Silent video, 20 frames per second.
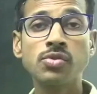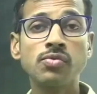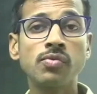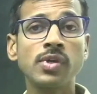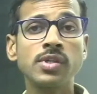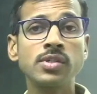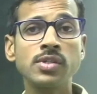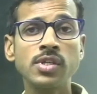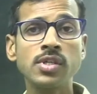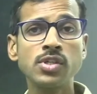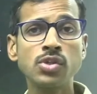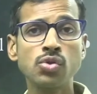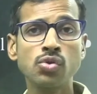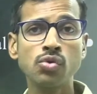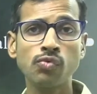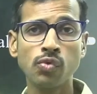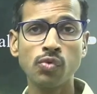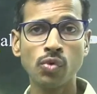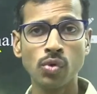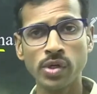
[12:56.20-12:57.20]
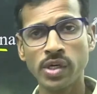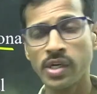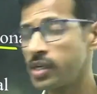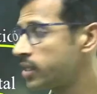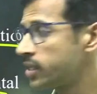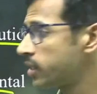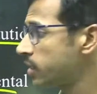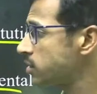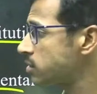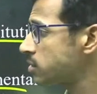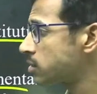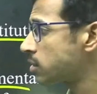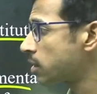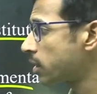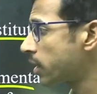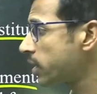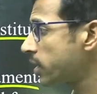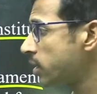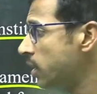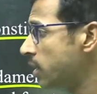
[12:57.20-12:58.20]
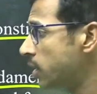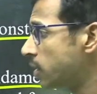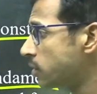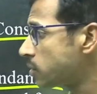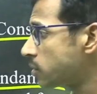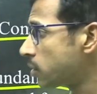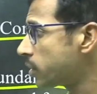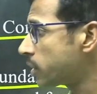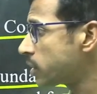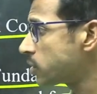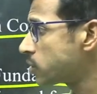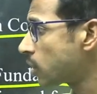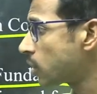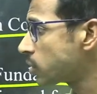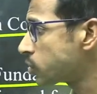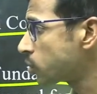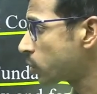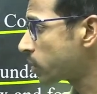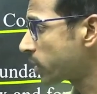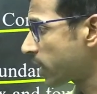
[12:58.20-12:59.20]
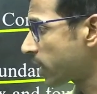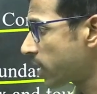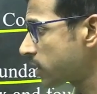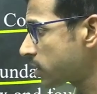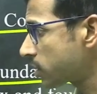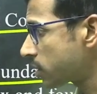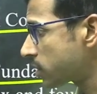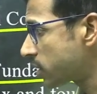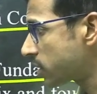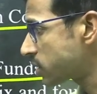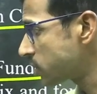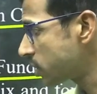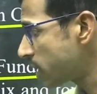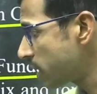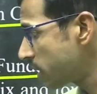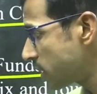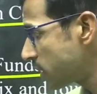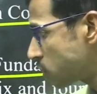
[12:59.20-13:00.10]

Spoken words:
for 6 to 14 years, right? So it is also correct. The state is